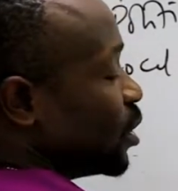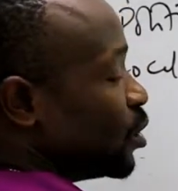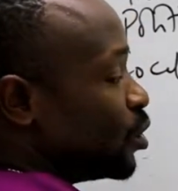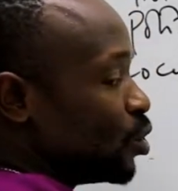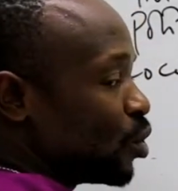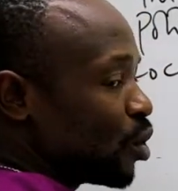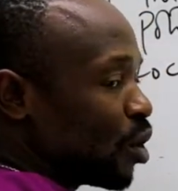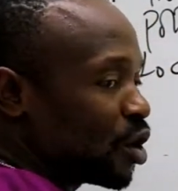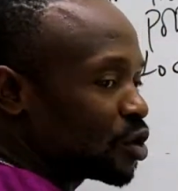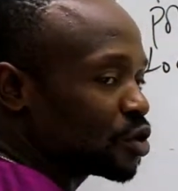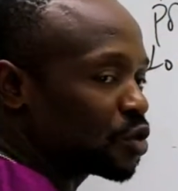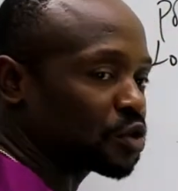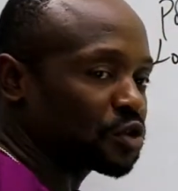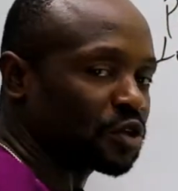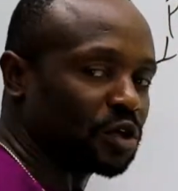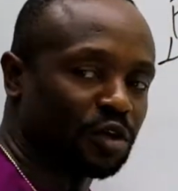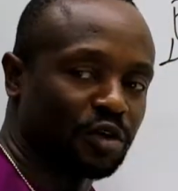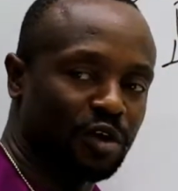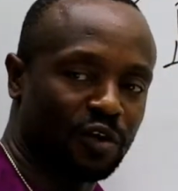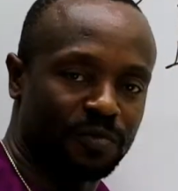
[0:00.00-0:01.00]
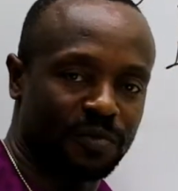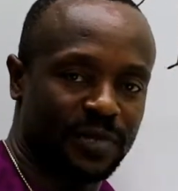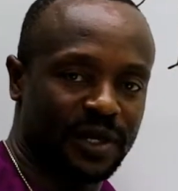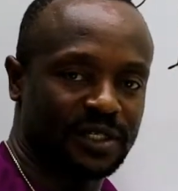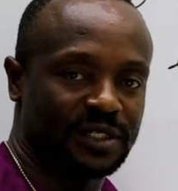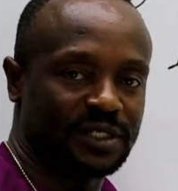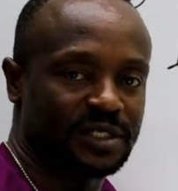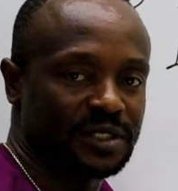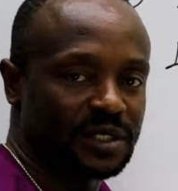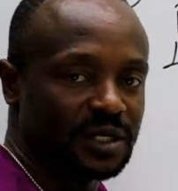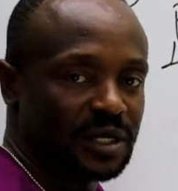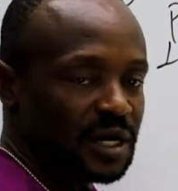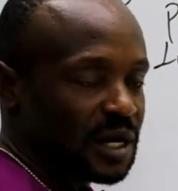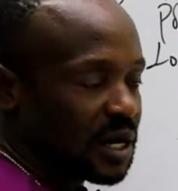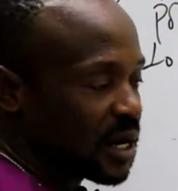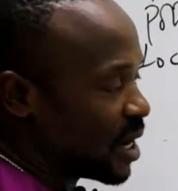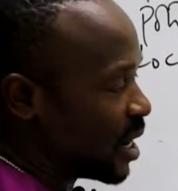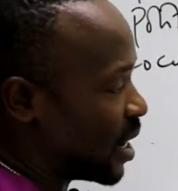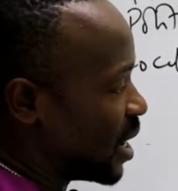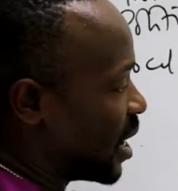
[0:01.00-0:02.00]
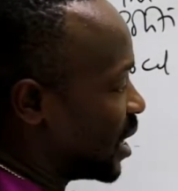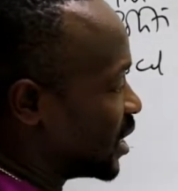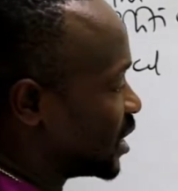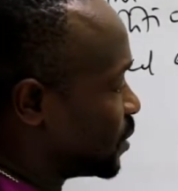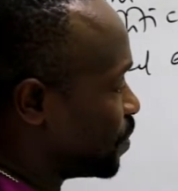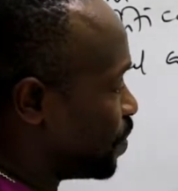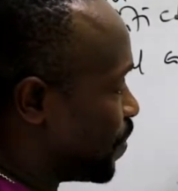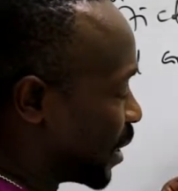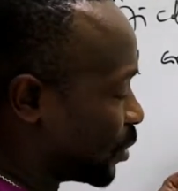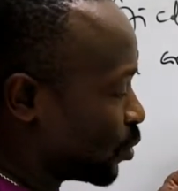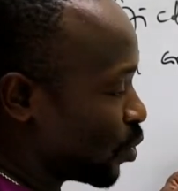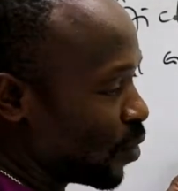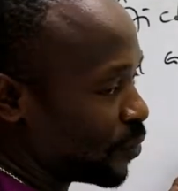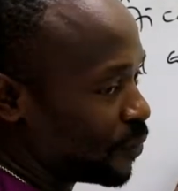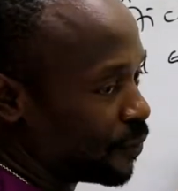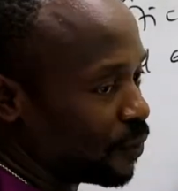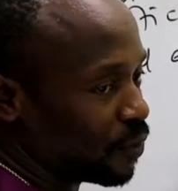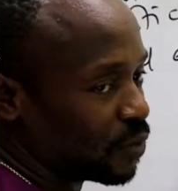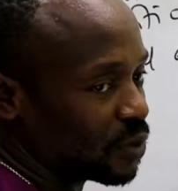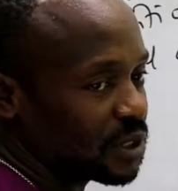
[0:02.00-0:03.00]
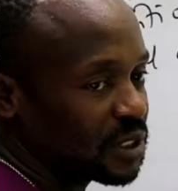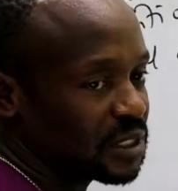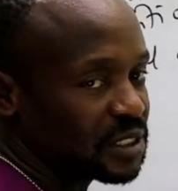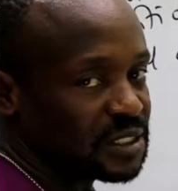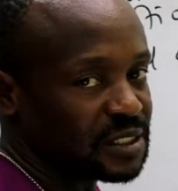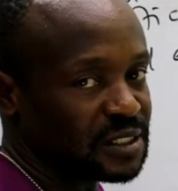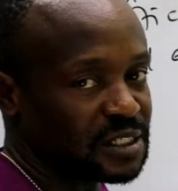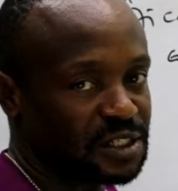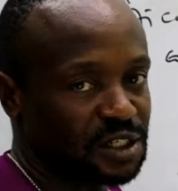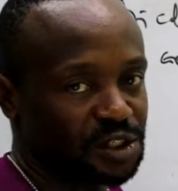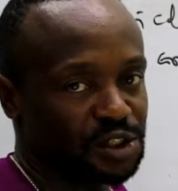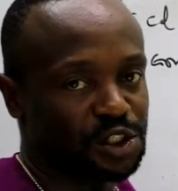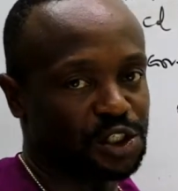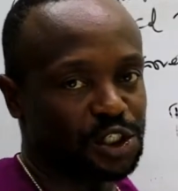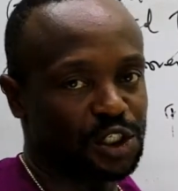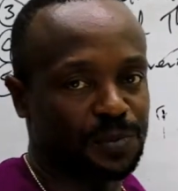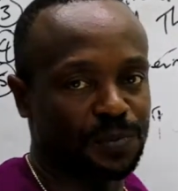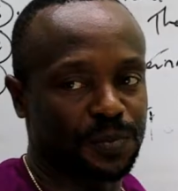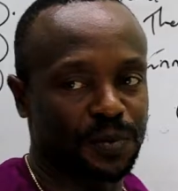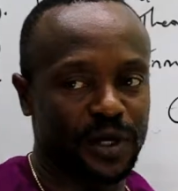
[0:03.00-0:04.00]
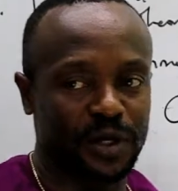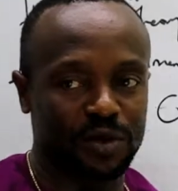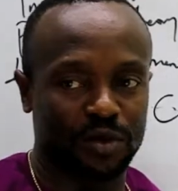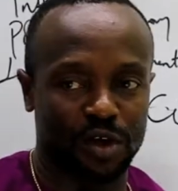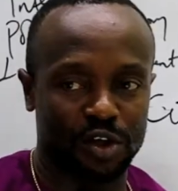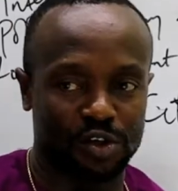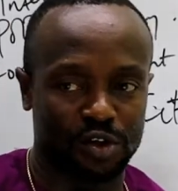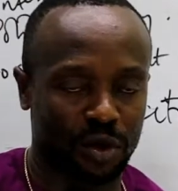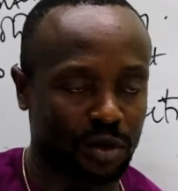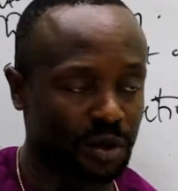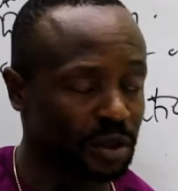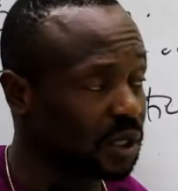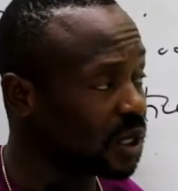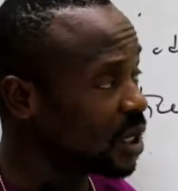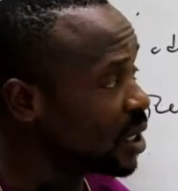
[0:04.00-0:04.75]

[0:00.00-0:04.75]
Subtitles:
you also study government as part of citizenship education.